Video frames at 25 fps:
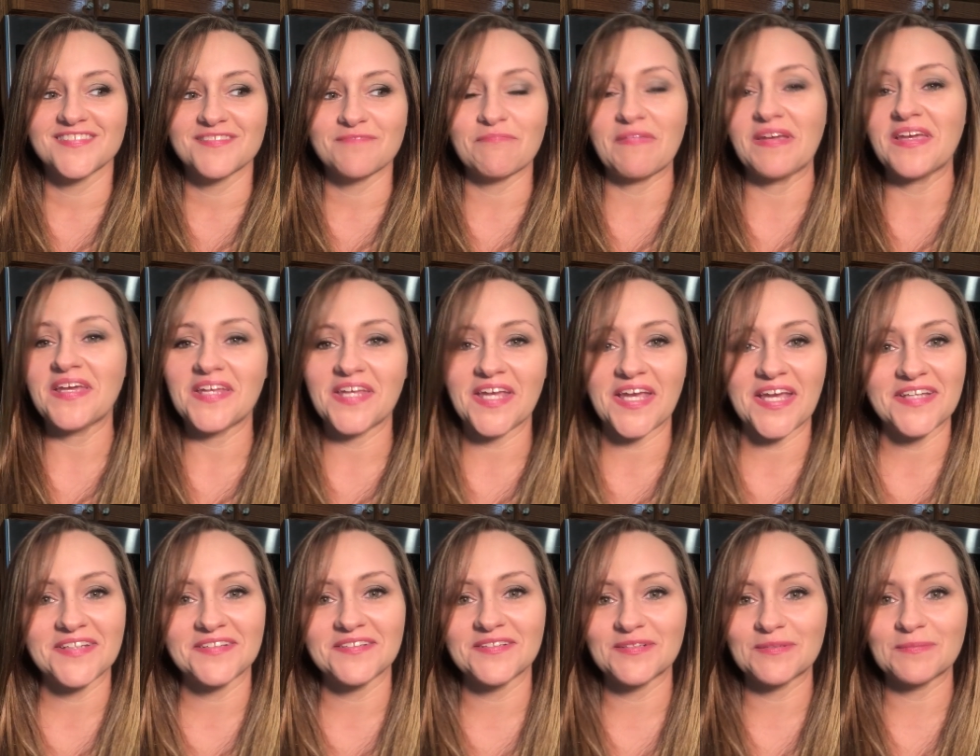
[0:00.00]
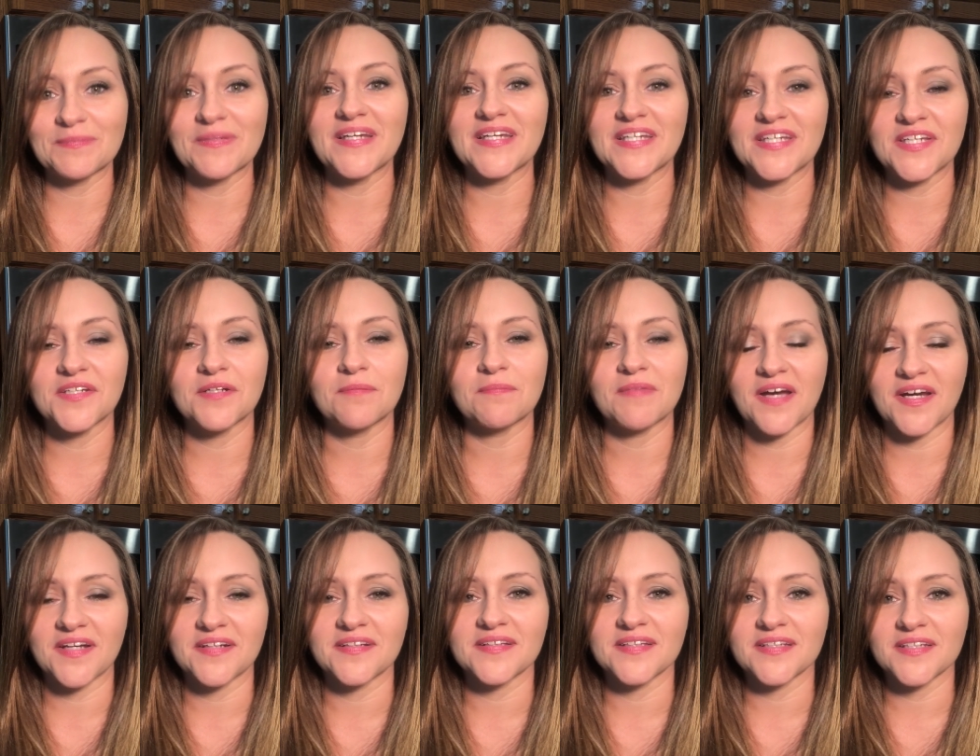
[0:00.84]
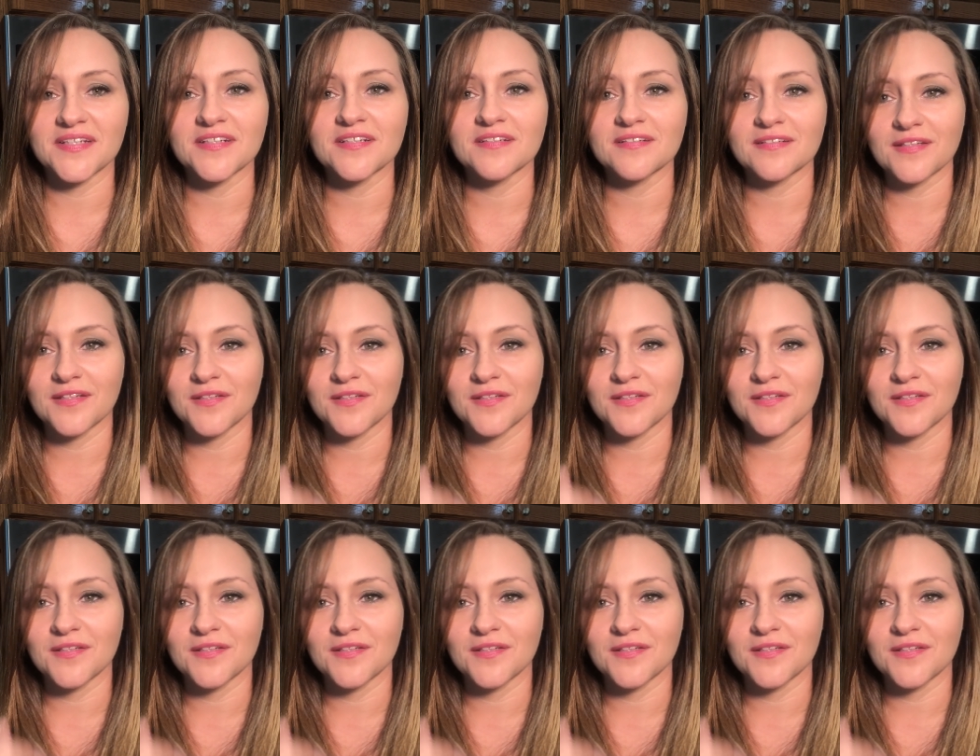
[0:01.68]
manhandle them and get them out of there,